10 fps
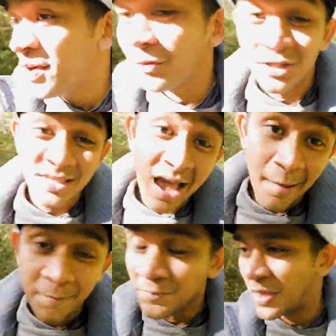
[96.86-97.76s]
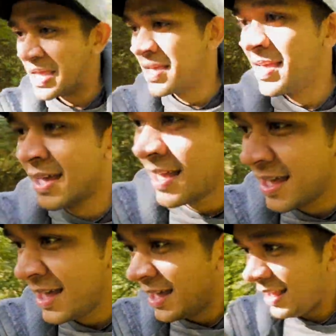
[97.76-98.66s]
For some,
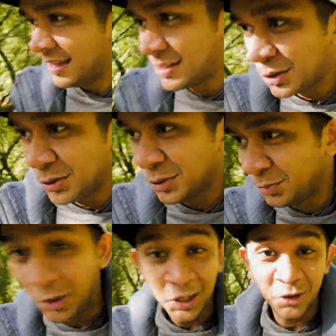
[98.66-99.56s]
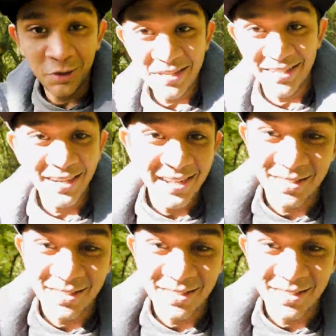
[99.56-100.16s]
it's a pretty good reason.